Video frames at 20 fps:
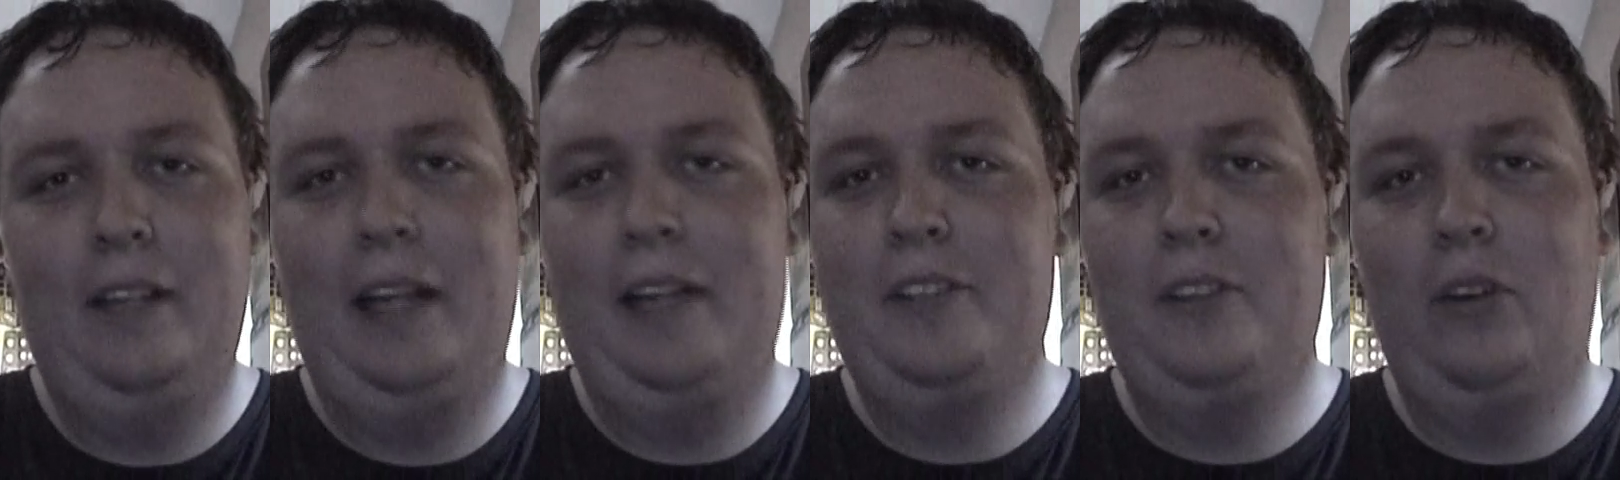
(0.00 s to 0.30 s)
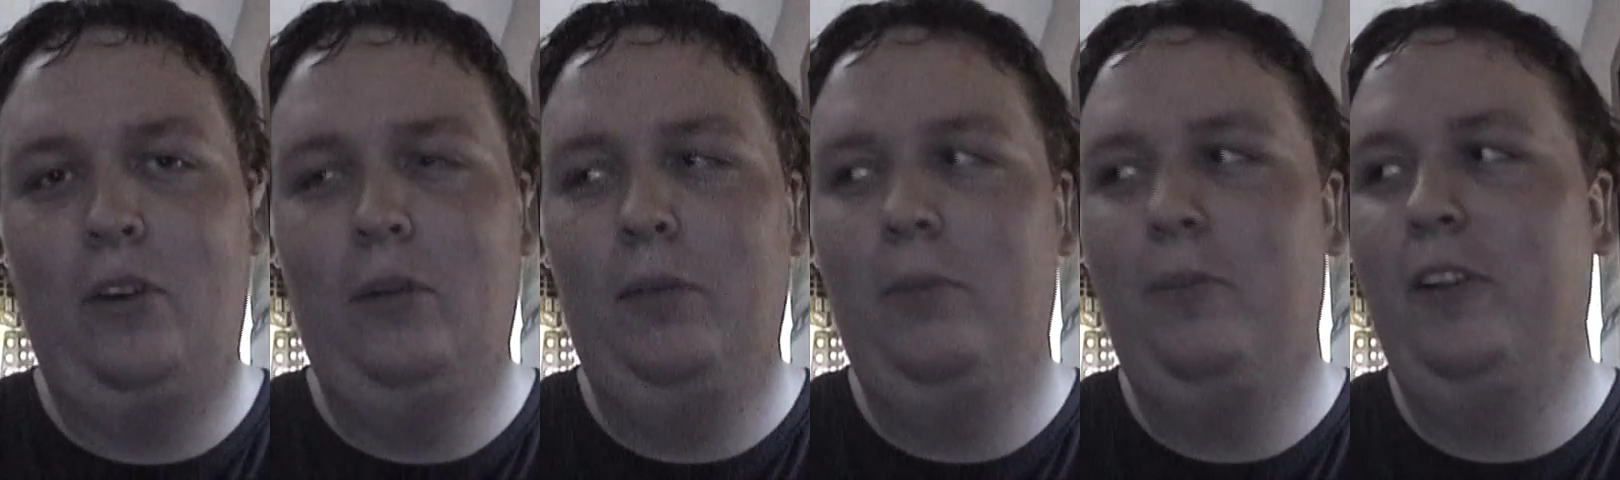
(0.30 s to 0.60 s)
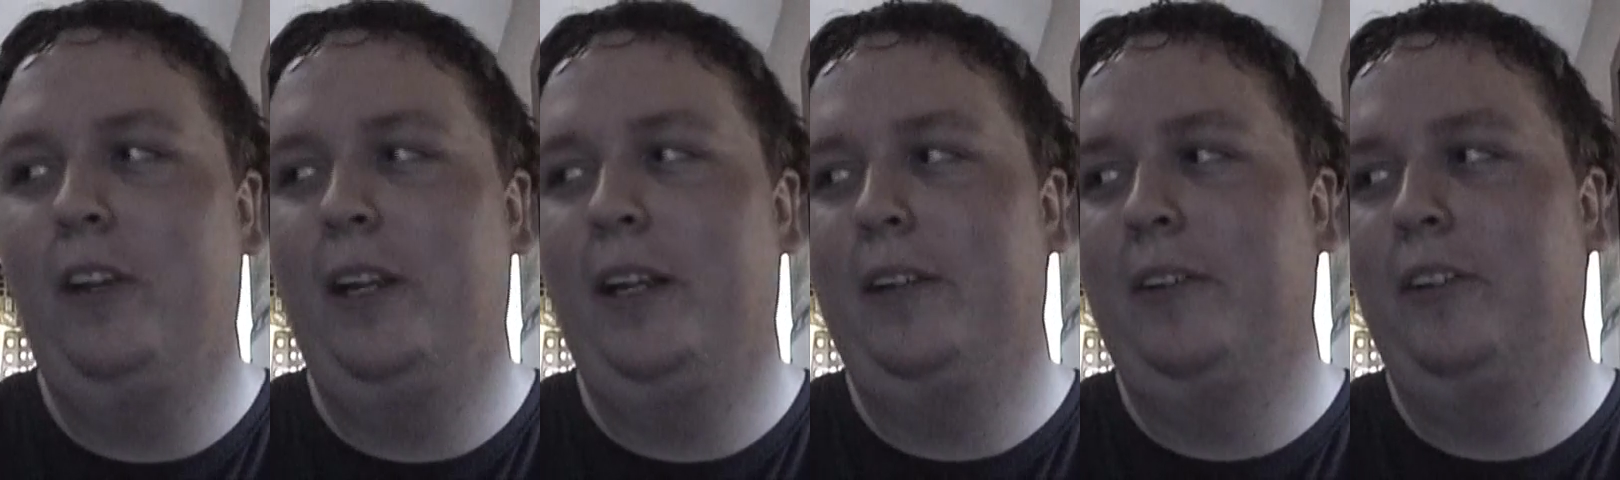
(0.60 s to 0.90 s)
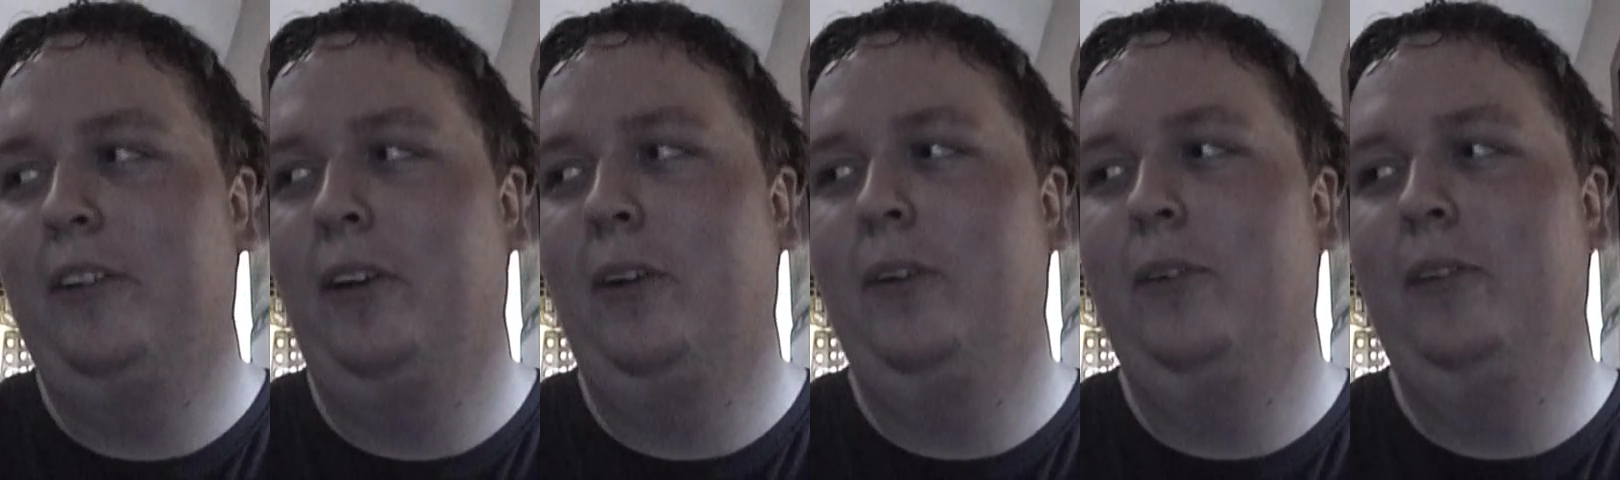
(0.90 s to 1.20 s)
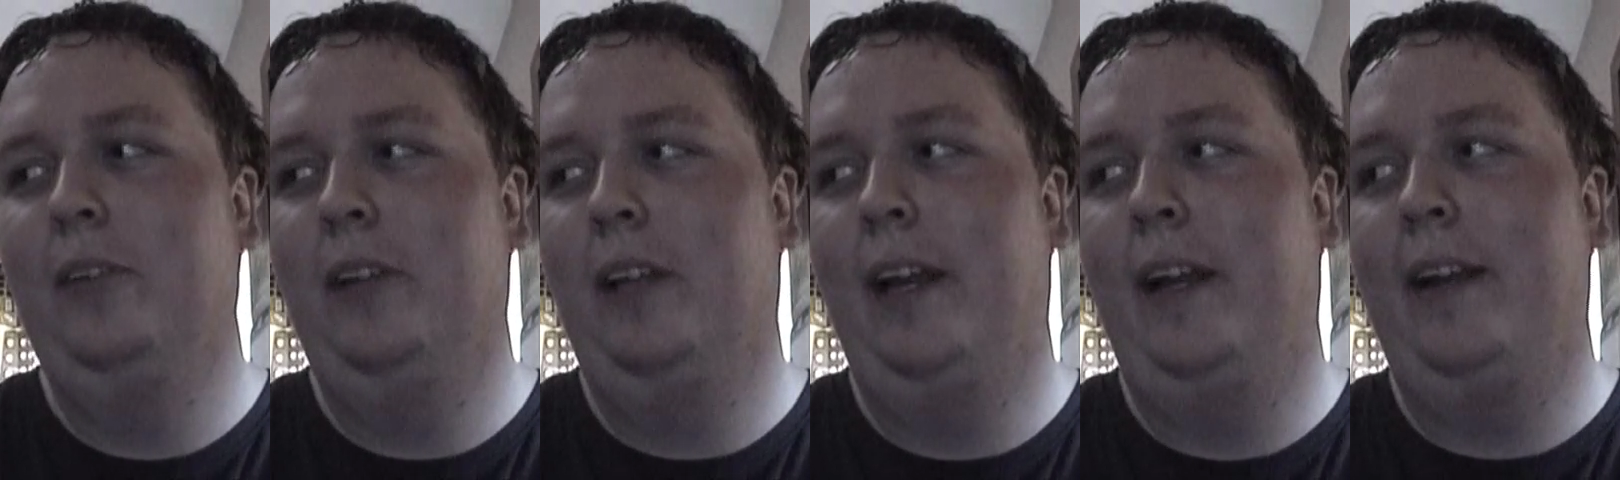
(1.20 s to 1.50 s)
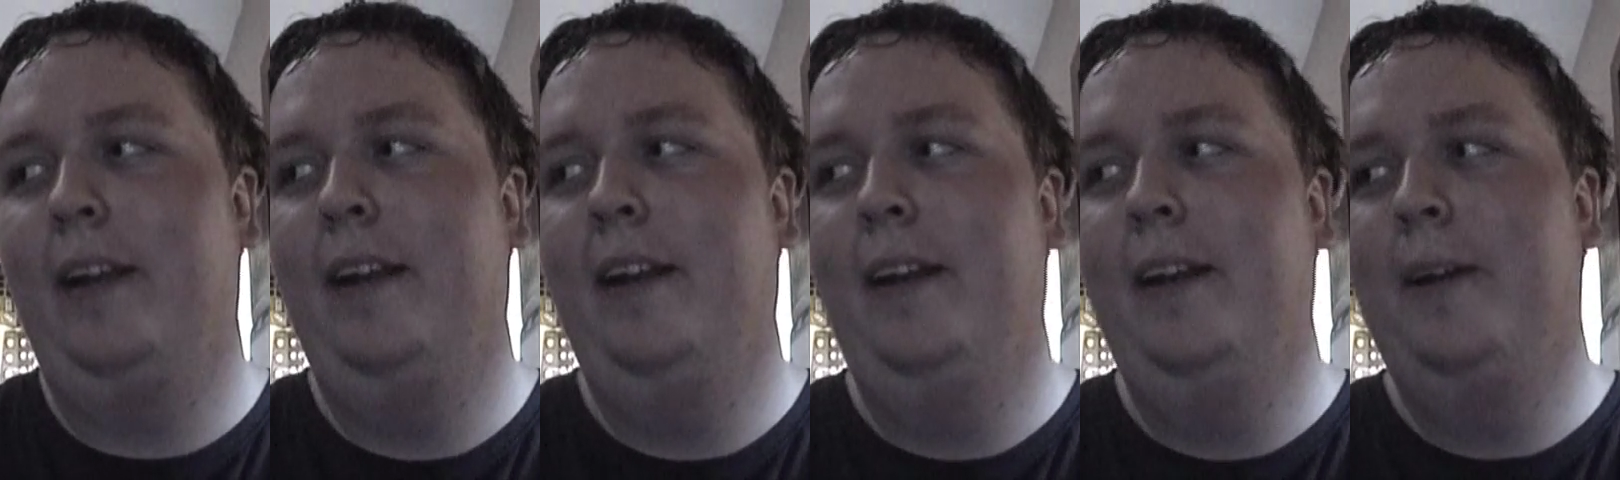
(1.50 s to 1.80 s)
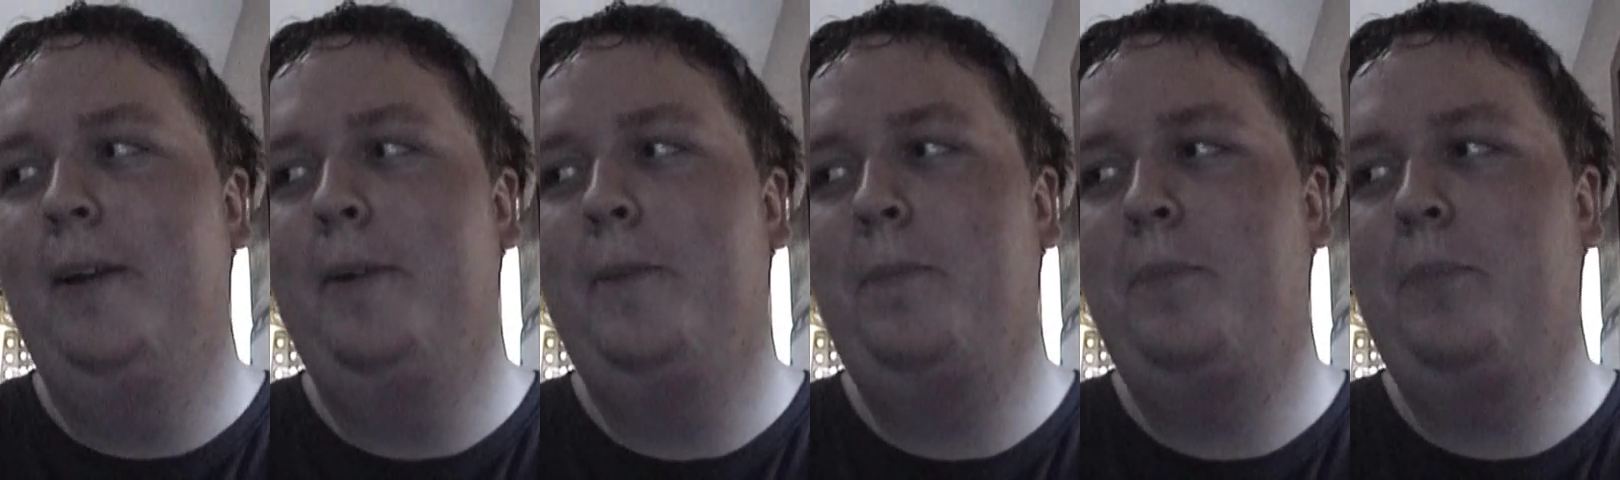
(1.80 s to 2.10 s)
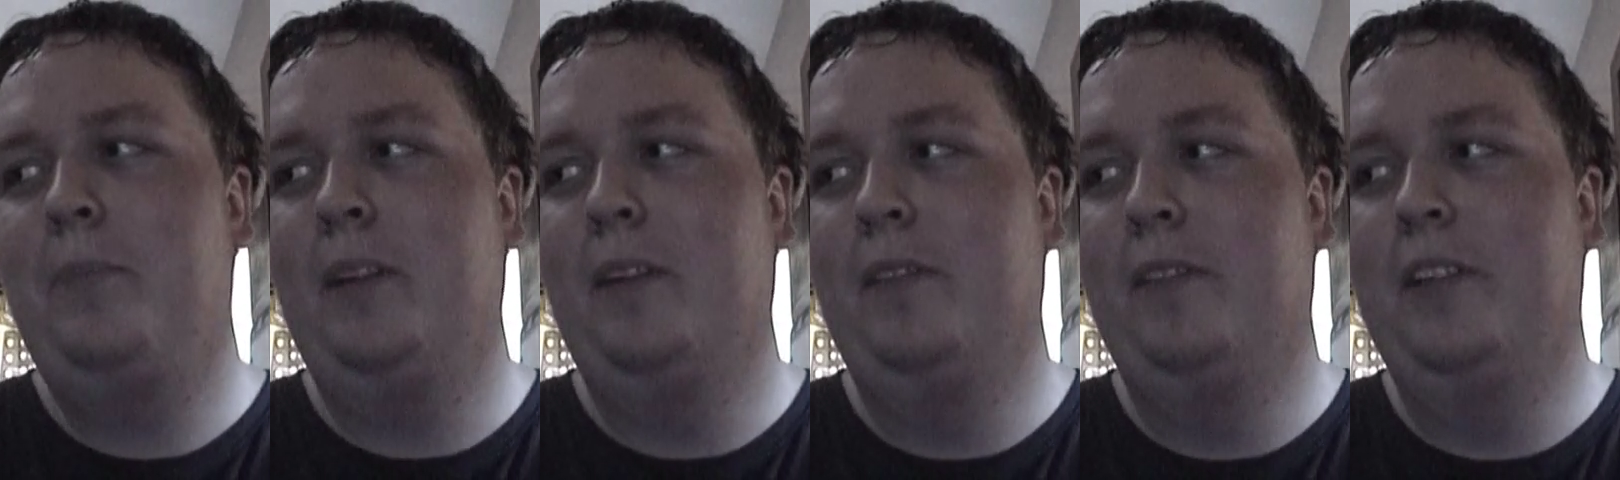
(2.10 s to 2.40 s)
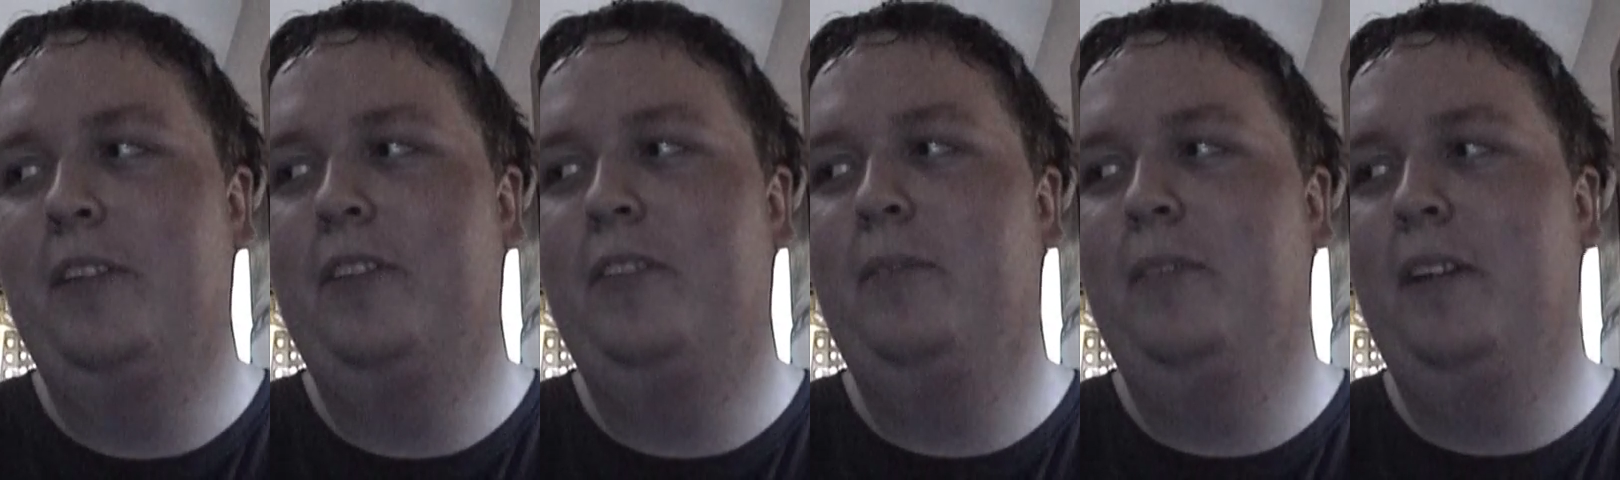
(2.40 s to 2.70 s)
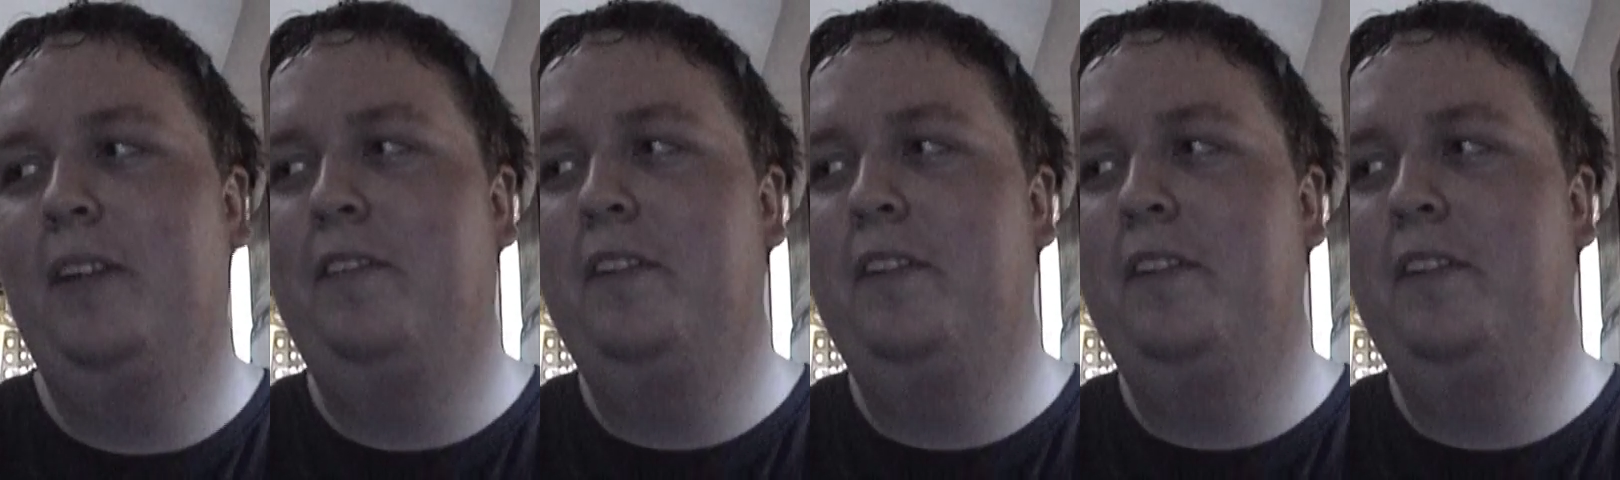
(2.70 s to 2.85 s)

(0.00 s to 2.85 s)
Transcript: that's the whole thing. So, like, if